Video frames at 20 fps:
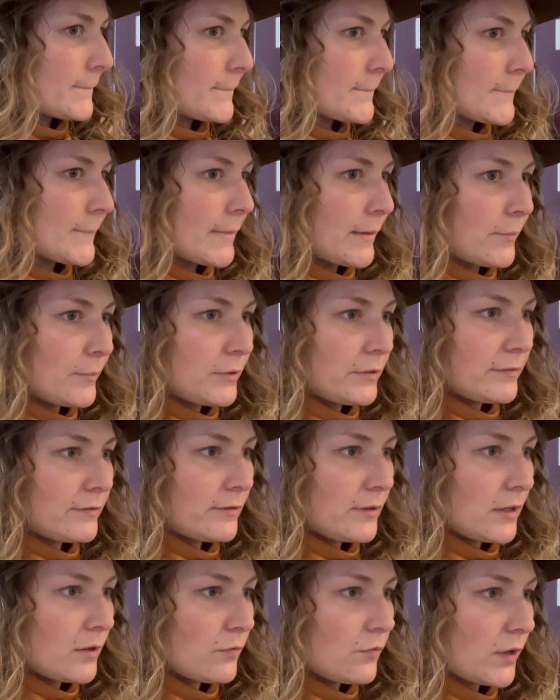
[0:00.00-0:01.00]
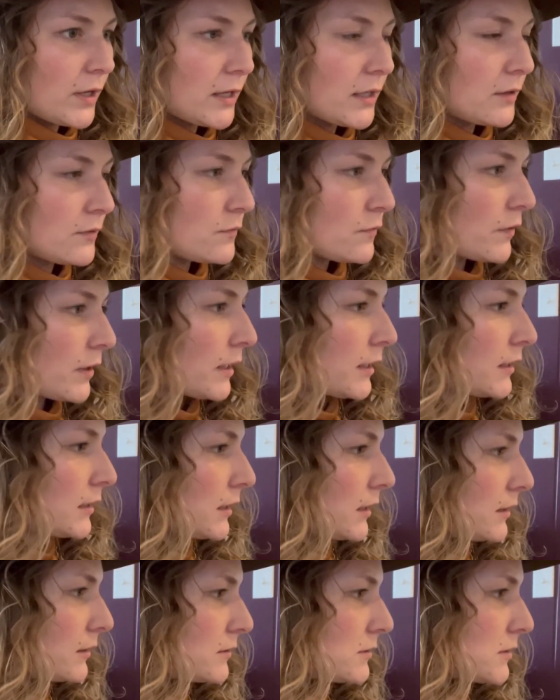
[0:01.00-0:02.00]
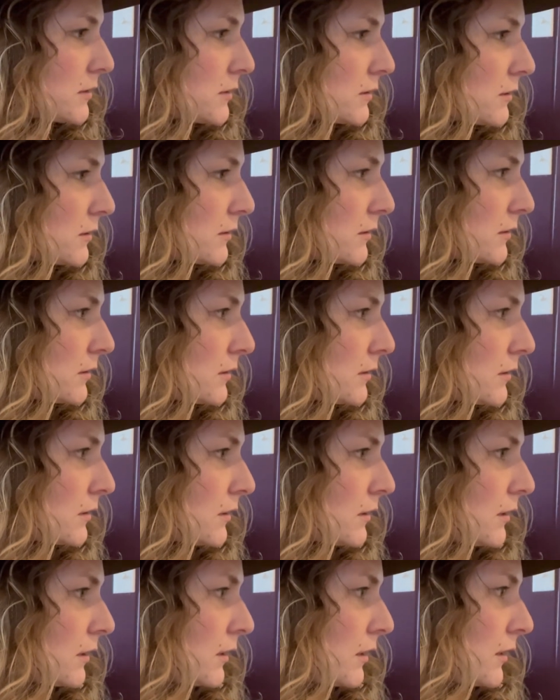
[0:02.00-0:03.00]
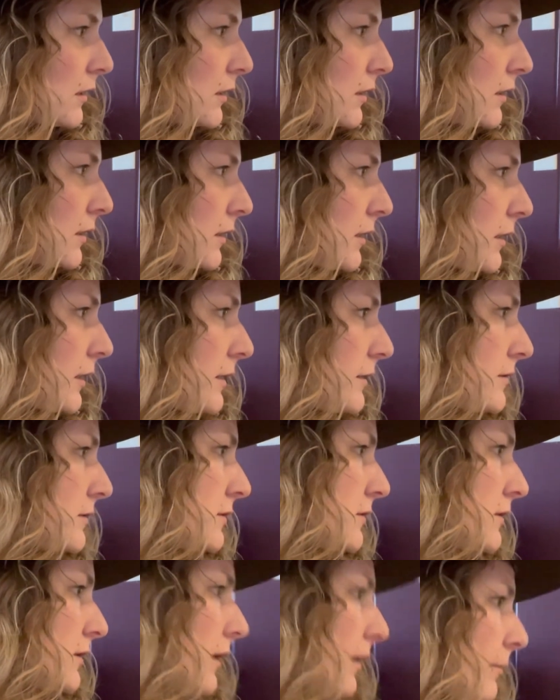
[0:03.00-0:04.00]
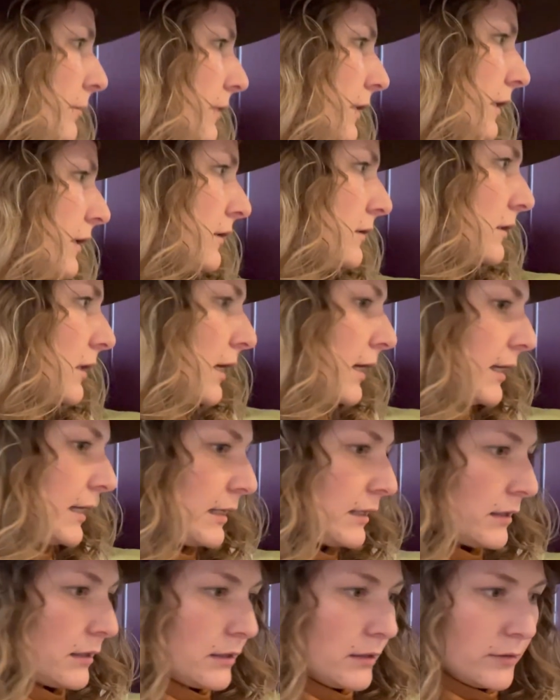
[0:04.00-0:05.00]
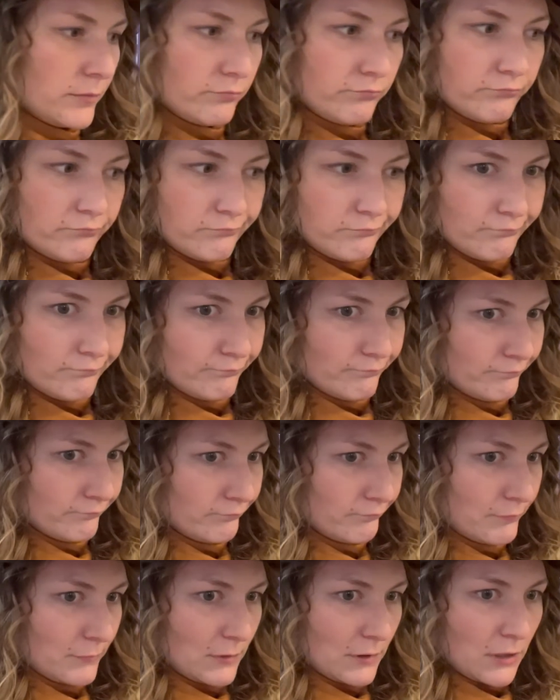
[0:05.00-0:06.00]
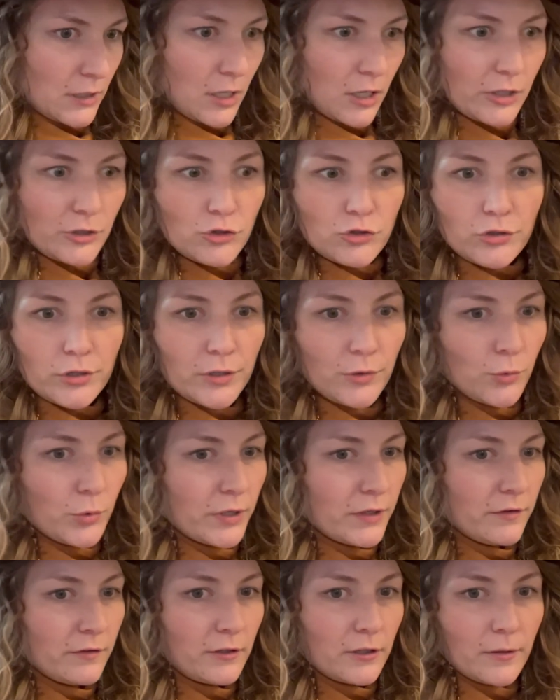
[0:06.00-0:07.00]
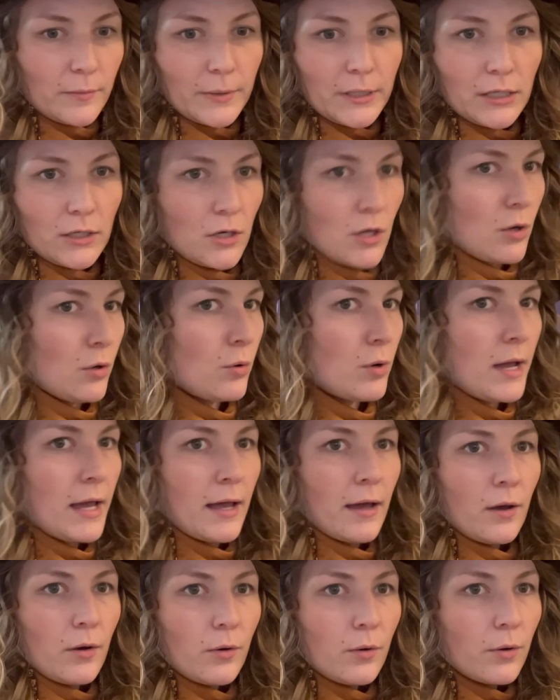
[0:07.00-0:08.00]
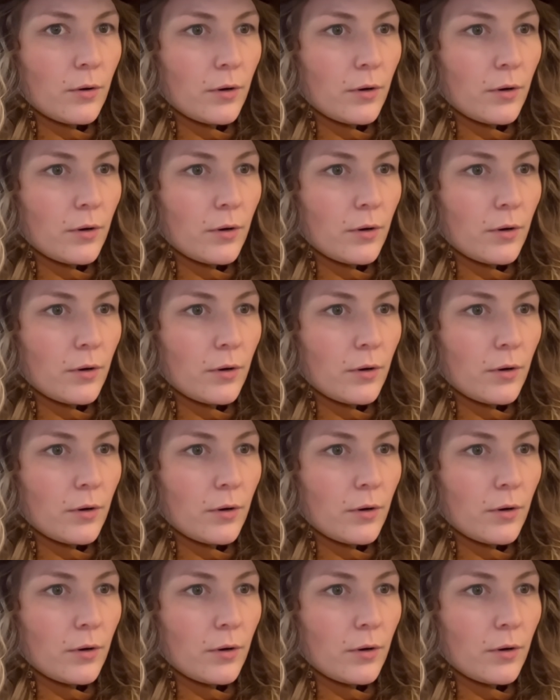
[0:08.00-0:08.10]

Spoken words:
Let me see if I can find it. It's something like Country Wisdom and Know-How.